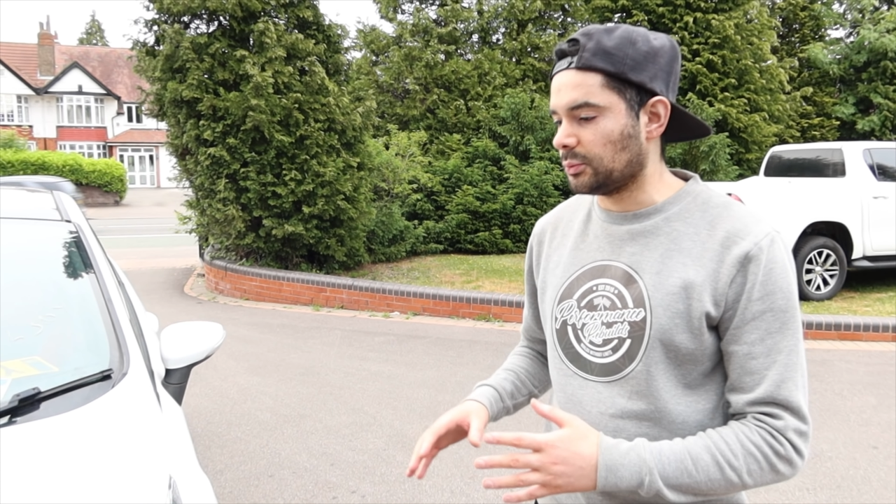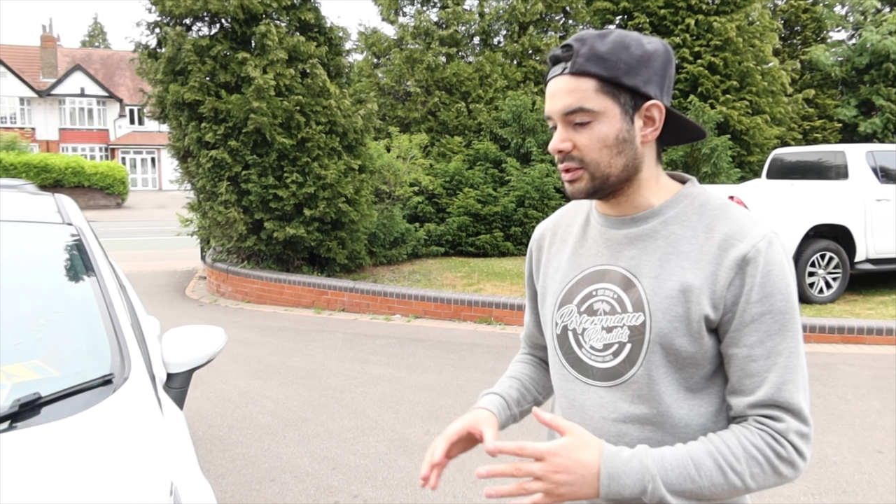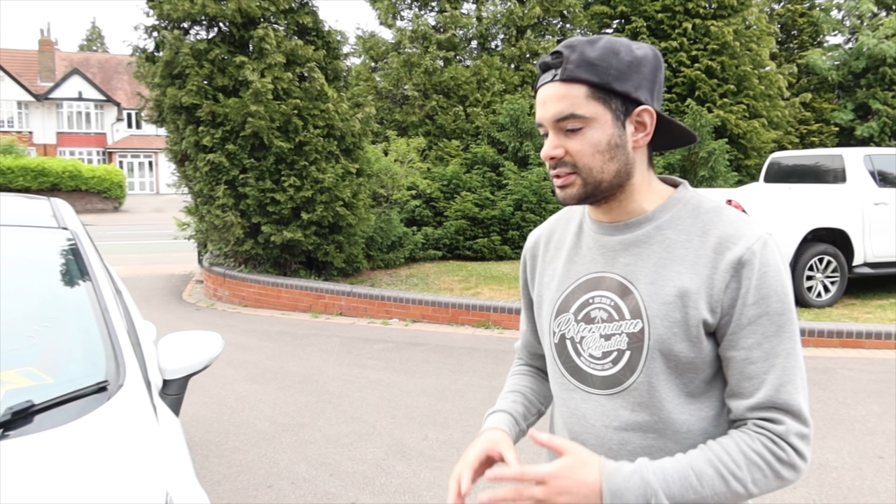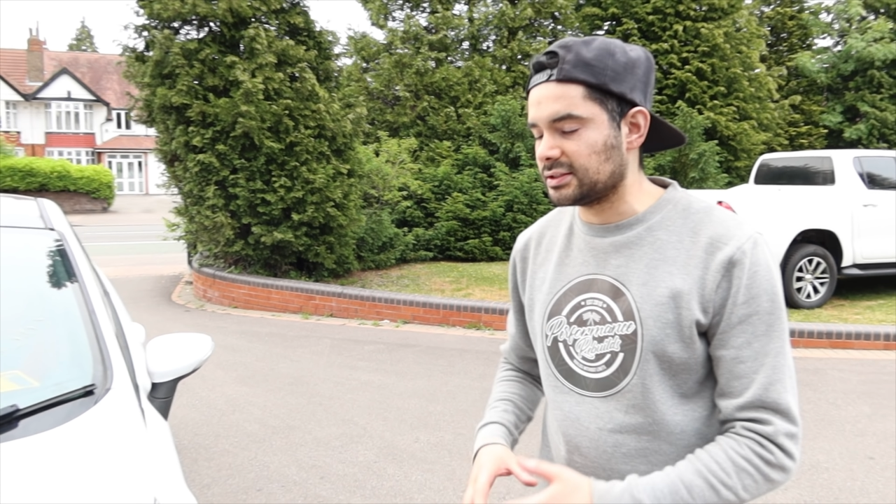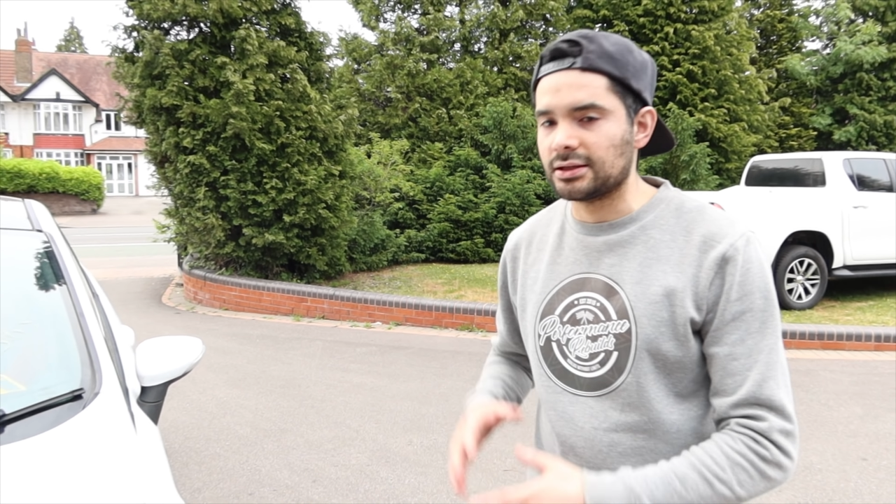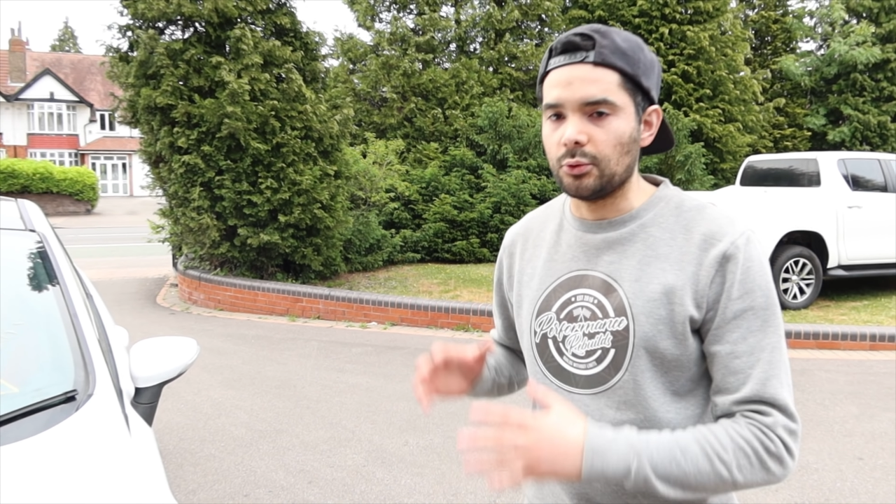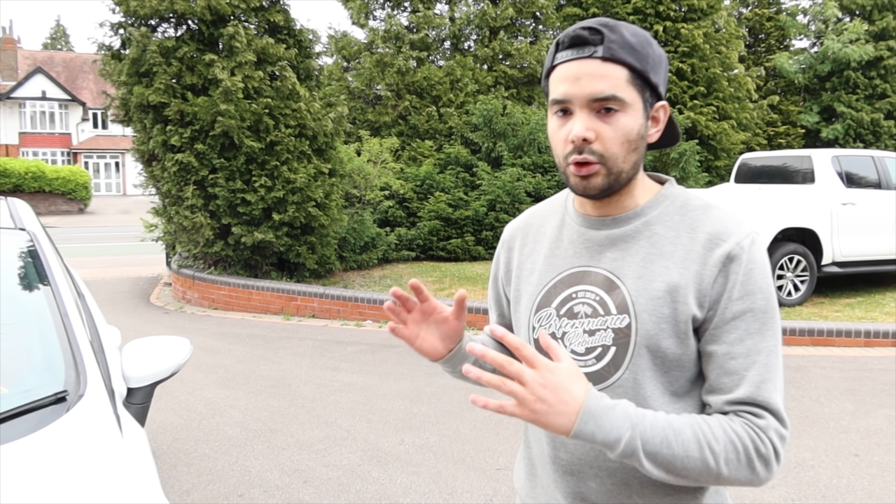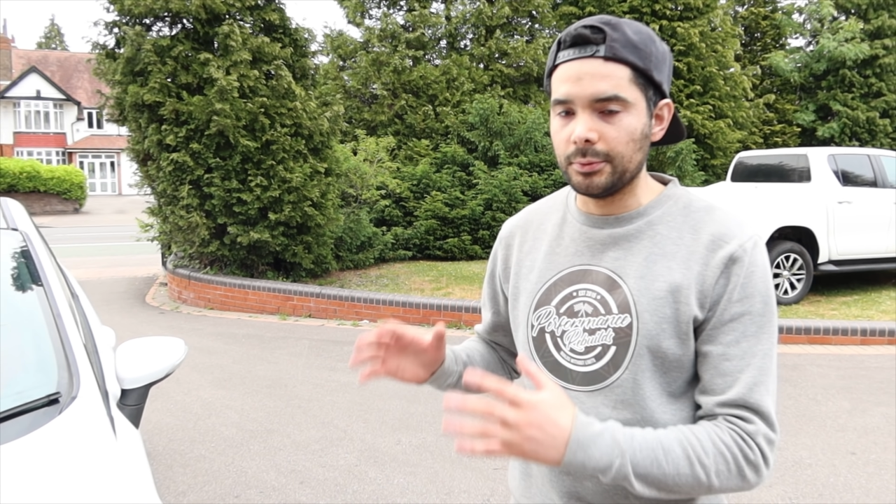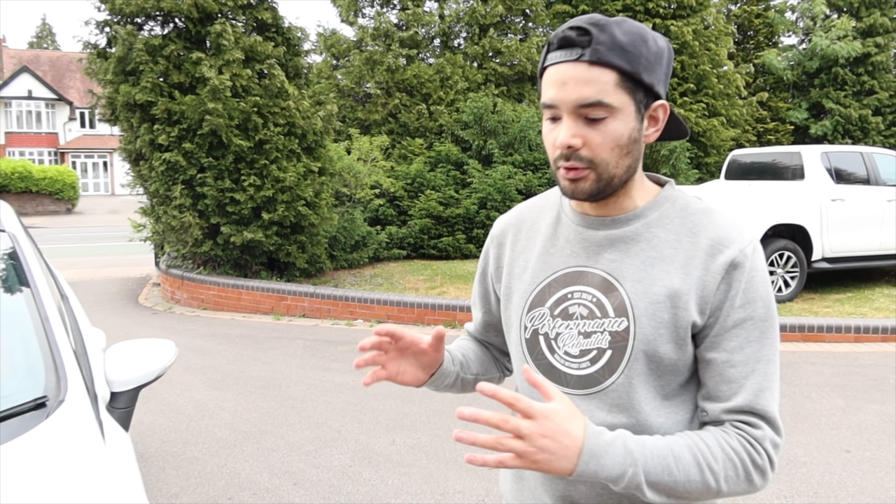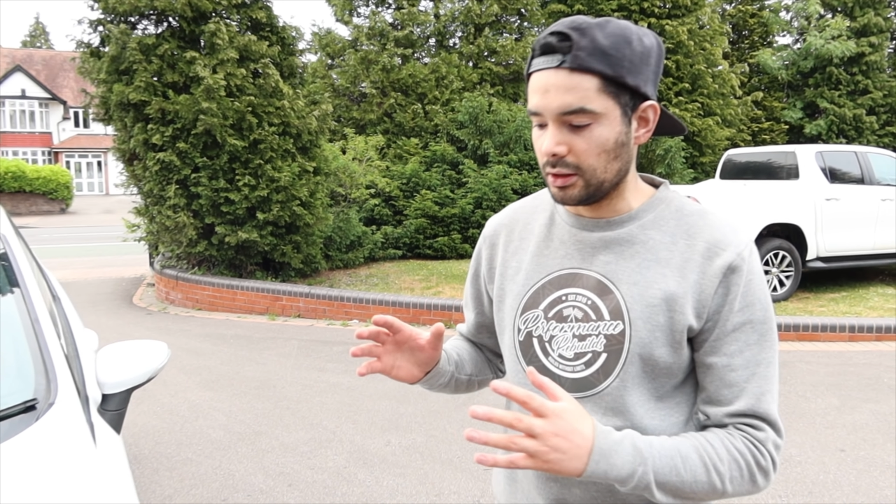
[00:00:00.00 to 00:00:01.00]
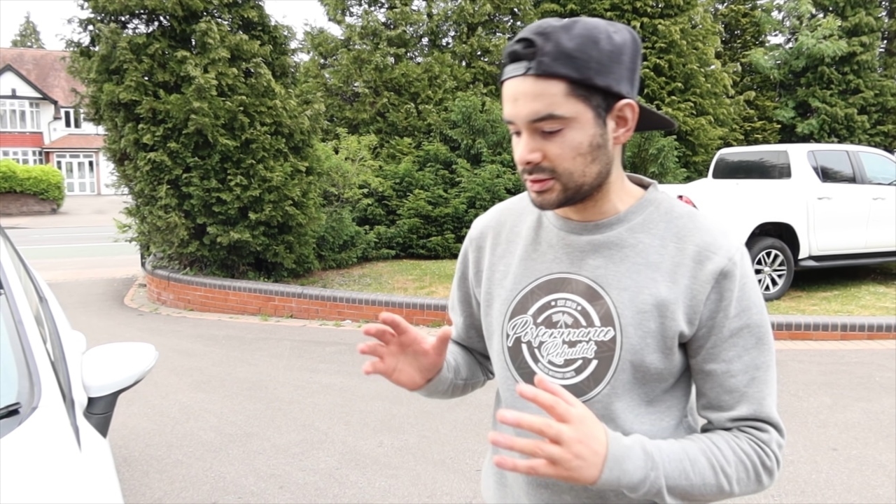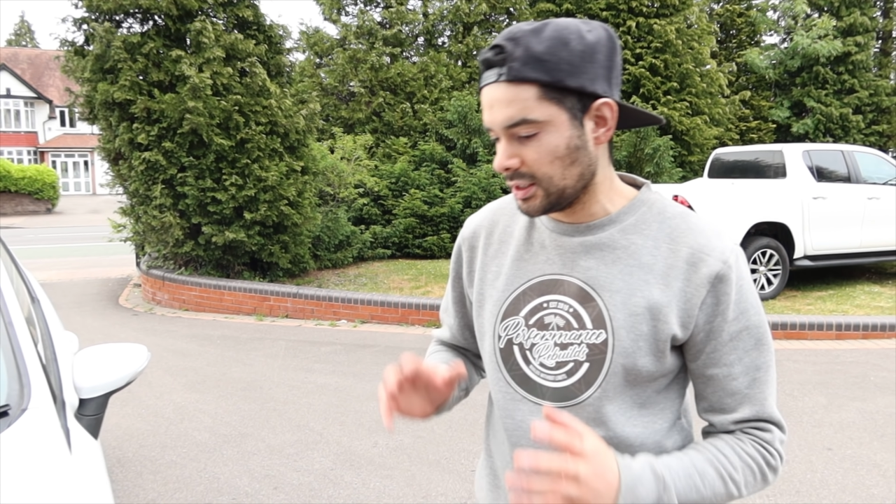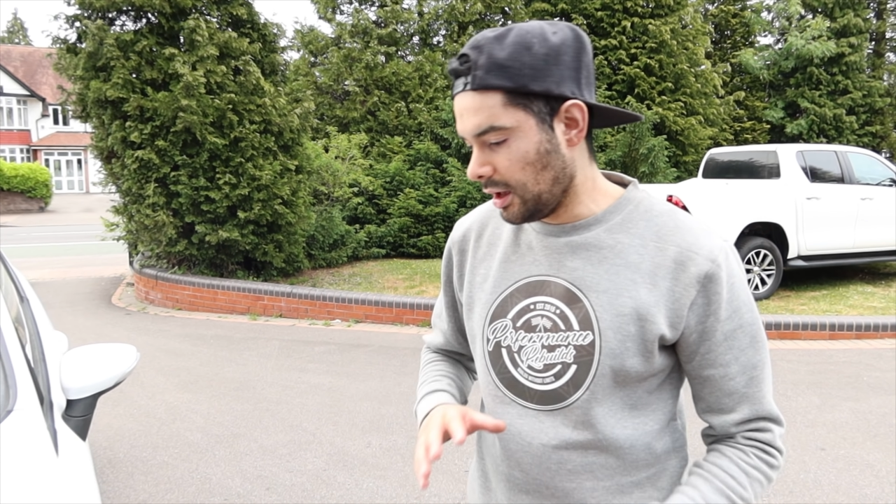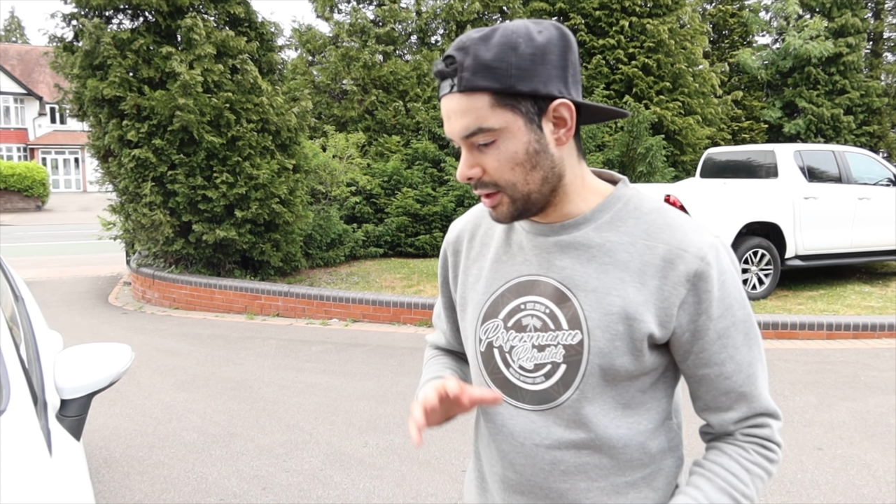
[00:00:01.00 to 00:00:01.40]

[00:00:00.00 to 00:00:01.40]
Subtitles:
I want to just get white parts